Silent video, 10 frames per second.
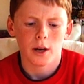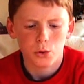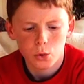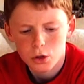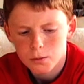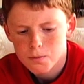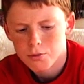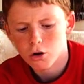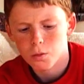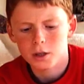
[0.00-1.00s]
how you can
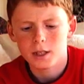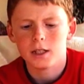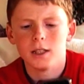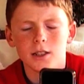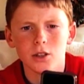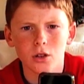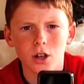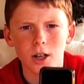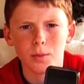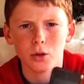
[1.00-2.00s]
properly clean
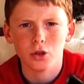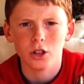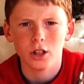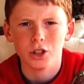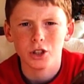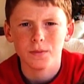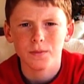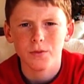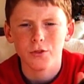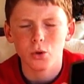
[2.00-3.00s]
your iPod Touch,
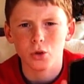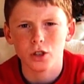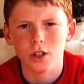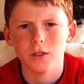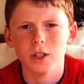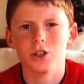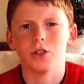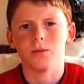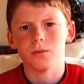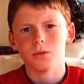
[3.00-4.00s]
4th
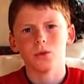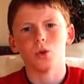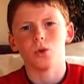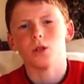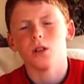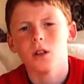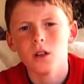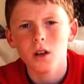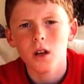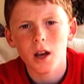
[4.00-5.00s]
generation or
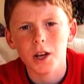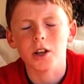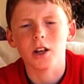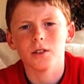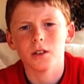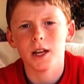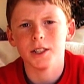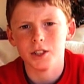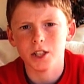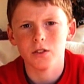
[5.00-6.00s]
any
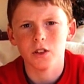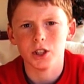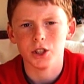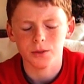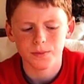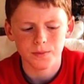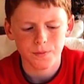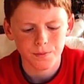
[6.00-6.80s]
generation.